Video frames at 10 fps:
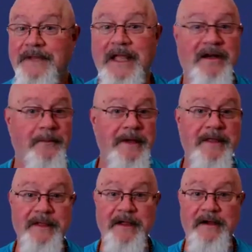it'll be
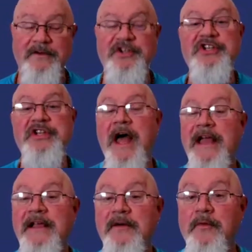there. Just
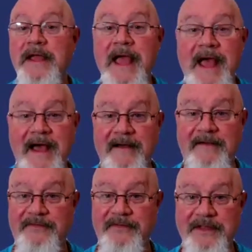like we
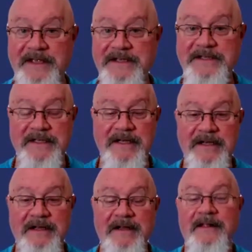have these
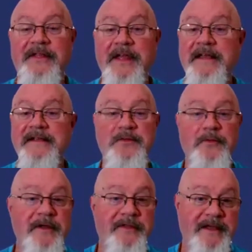things
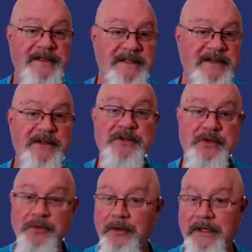with us in the
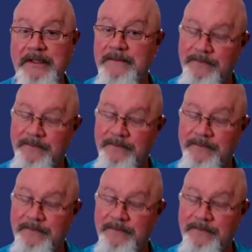tour,